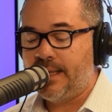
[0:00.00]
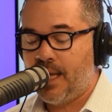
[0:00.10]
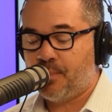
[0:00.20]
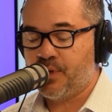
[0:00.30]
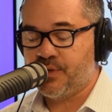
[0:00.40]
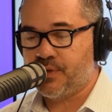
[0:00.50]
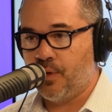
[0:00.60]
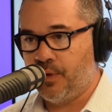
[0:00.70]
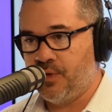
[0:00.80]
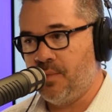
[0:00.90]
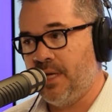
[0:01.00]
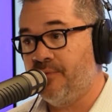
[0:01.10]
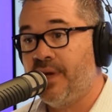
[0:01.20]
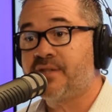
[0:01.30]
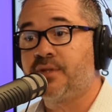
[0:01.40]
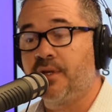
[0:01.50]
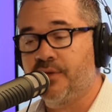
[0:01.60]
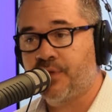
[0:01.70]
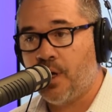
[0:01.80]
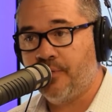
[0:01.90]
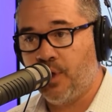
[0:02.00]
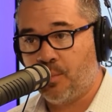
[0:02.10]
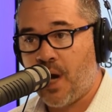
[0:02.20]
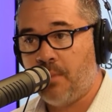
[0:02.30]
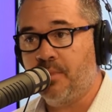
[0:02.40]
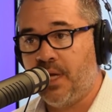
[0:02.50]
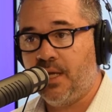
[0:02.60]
That person's going to be invested in solving your problem,